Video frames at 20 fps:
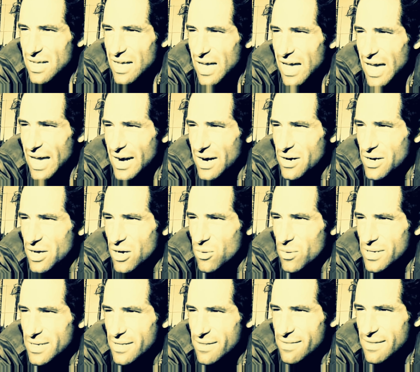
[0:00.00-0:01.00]
I don't know
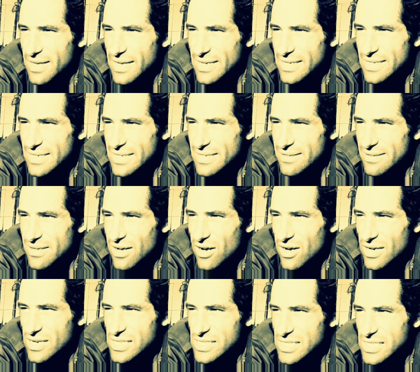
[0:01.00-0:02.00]
what to think,
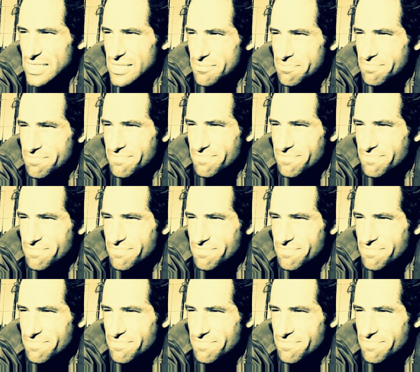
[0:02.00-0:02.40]
honestly.